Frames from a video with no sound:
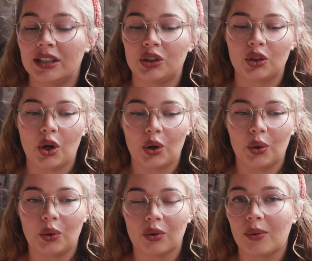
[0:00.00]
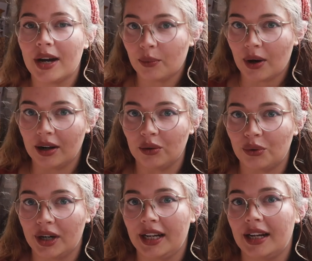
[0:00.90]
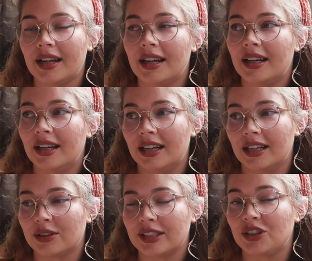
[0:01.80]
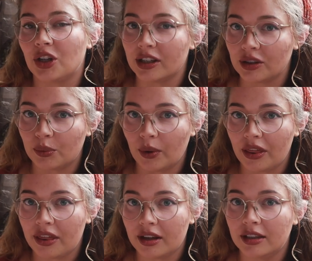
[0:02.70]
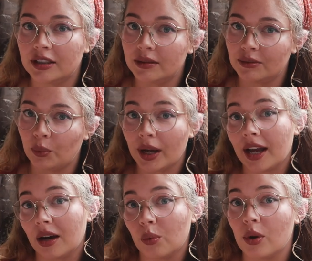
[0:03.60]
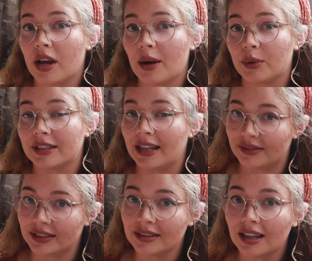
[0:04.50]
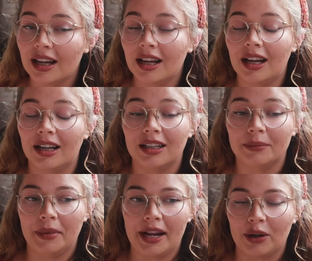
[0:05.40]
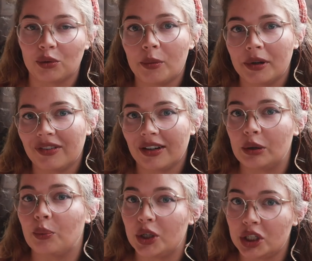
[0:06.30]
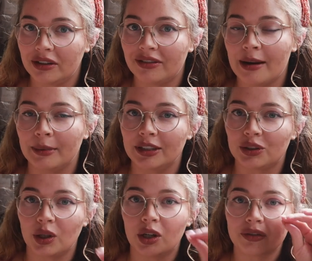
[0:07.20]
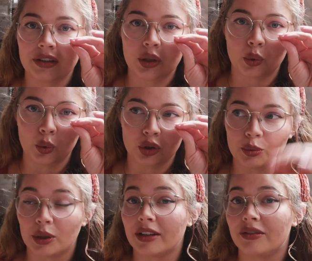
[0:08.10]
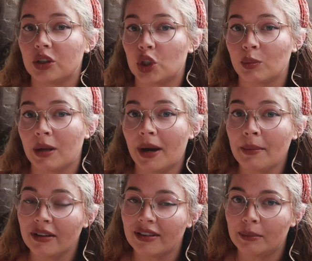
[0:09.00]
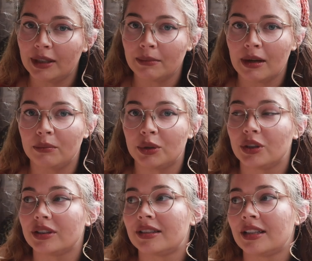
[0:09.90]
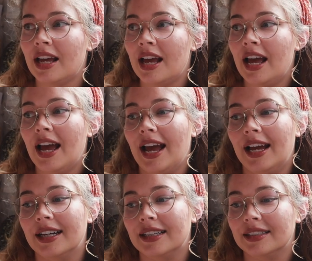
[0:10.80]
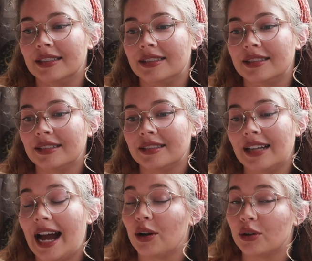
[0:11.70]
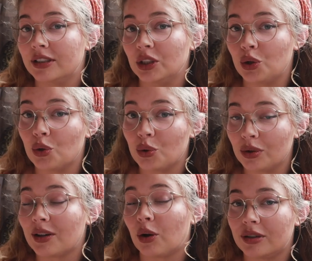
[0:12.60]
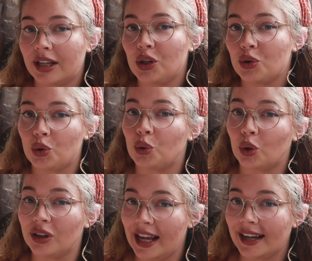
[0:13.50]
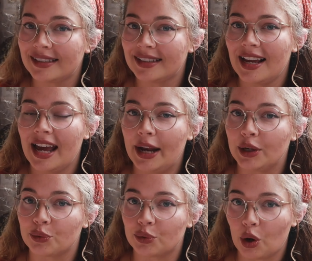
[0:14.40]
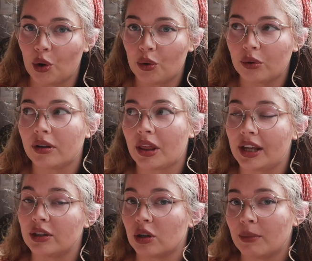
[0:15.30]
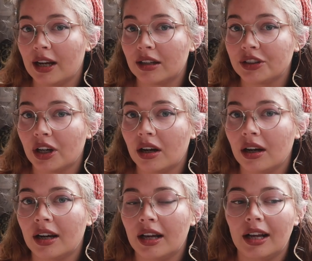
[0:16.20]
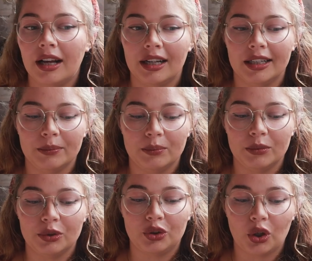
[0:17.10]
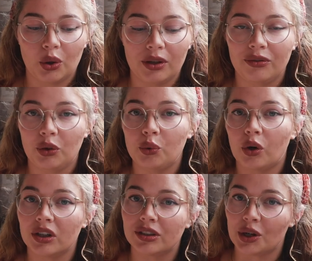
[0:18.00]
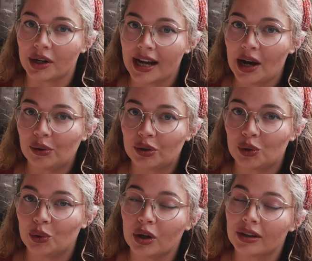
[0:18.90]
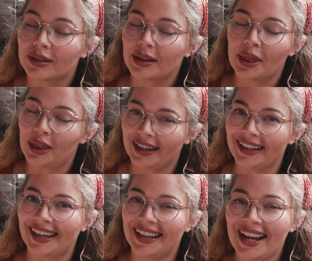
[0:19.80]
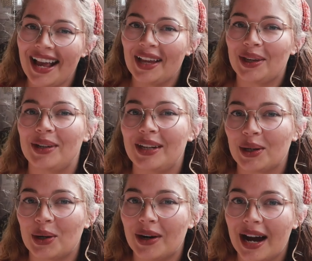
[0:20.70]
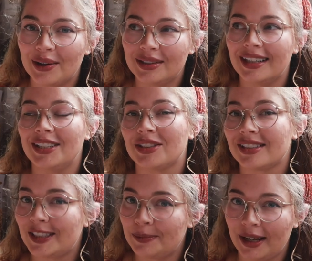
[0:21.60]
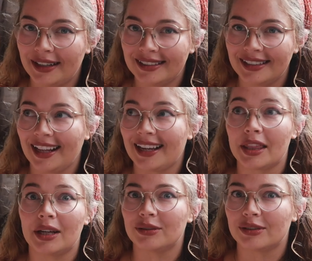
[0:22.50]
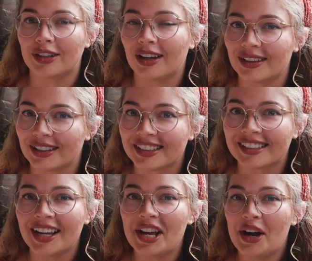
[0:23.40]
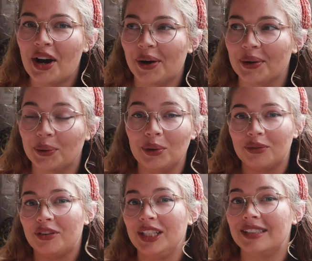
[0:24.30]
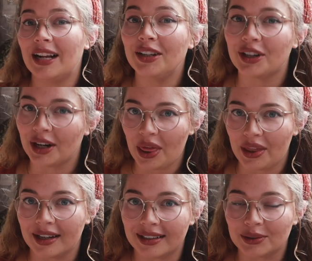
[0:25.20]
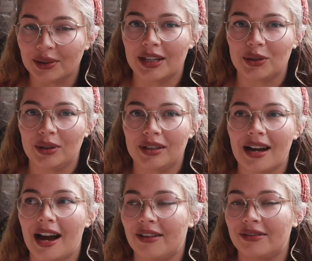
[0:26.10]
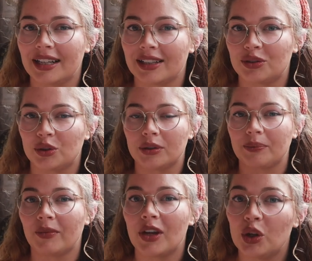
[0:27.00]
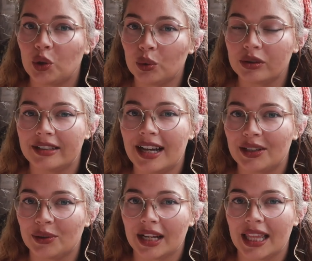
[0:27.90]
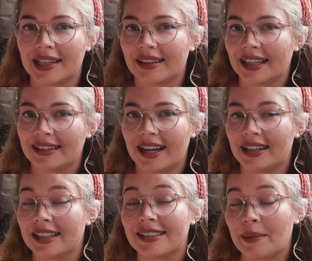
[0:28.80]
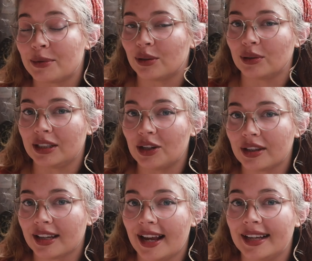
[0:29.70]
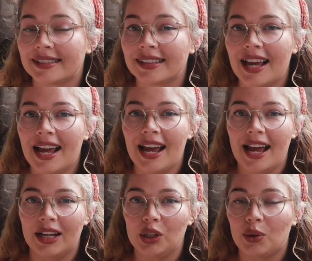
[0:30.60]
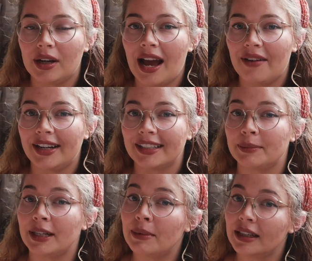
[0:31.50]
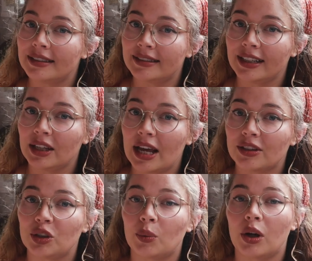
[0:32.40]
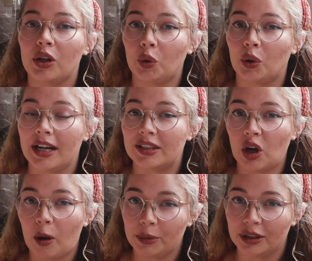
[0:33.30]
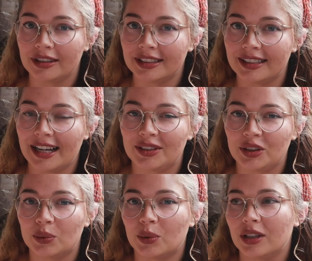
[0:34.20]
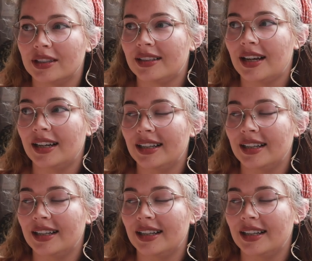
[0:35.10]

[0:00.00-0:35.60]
So quite a while already, because I started with Wicca when I was 11, and I grew up in a very witchy family, so a lot of the tools were gifted to me by my family members, and I continue to collect and grow the things on my altar. So if you are starting out, do not think you need to go out and just spend like $1,000 on all of these altar things, or that you need to have like a certain tool set or anything like that. That's absolutely not the case, and you can have it as minimalistic as you want or as opulent as you want.